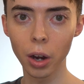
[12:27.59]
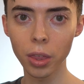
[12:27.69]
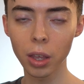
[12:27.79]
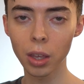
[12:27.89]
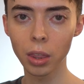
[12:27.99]
I
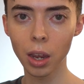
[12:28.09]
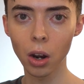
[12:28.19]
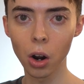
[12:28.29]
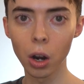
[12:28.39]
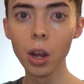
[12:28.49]
think that they
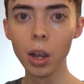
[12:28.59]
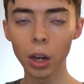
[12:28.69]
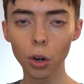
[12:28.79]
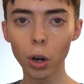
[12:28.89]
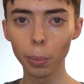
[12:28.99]
are
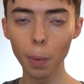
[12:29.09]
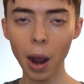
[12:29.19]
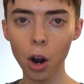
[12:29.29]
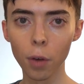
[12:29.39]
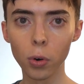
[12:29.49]
incredibly
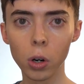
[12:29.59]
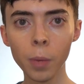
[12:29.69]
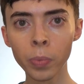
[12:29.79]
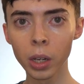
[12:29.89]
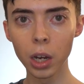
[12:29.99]
powerful.